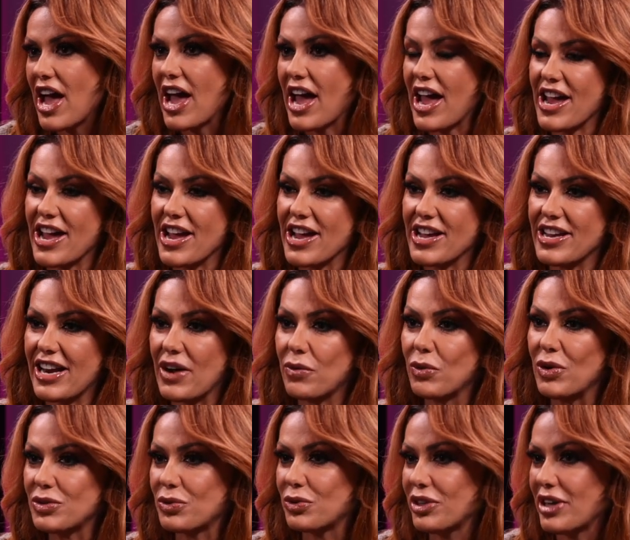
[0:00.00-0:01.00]
and I
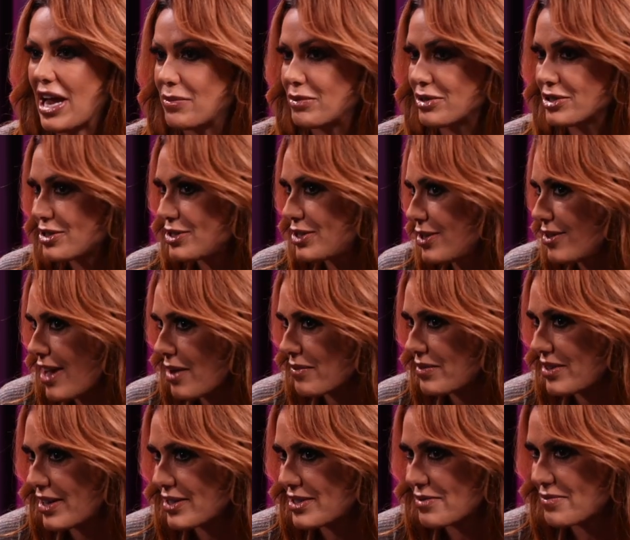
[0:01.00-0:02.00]
wasn't really able to do that
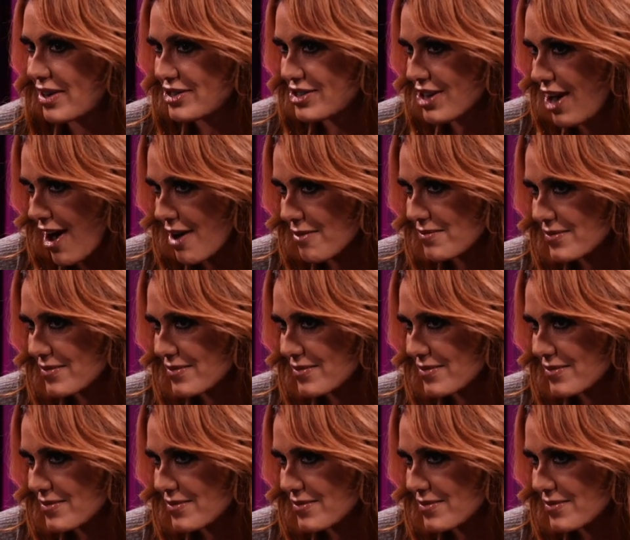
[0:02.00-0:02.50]
because of my job.